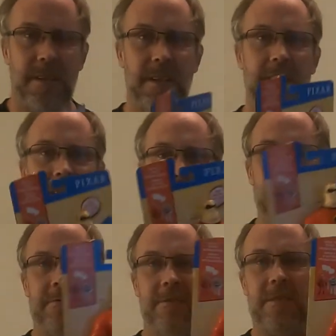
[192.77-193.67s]
uh, I
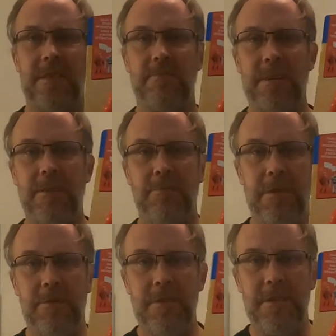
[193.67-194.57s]
didn't realize my
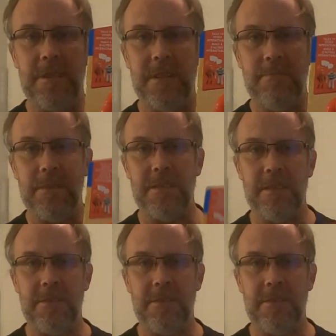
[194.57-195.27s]
GoPro didn't get them because I